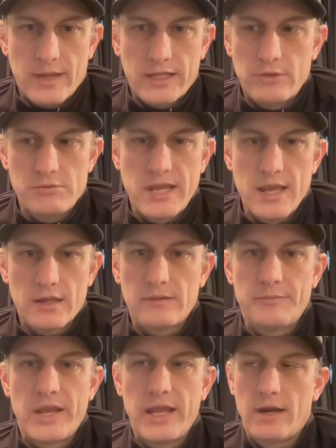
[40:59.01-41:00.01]
Like you can't
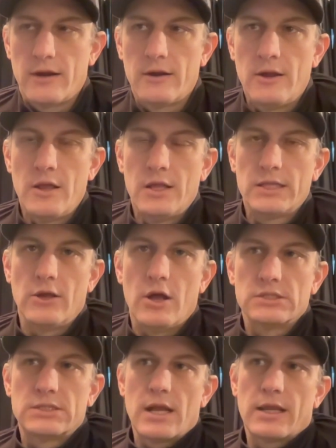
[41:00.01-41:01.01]
compare the
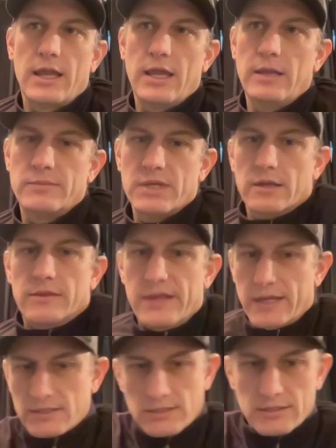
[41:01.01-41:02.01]
All-Star game to
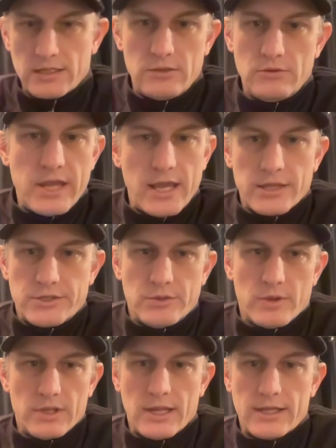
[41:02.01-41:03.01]
this. Like you can't do it.